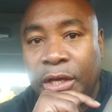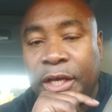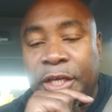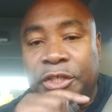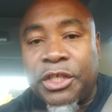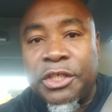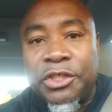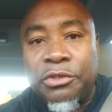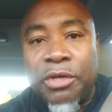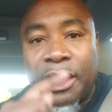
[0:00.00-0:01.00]
He sends
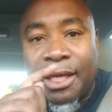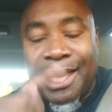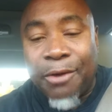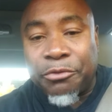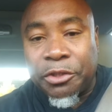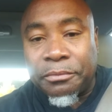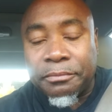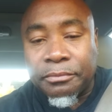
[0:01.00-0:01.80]
you an encounter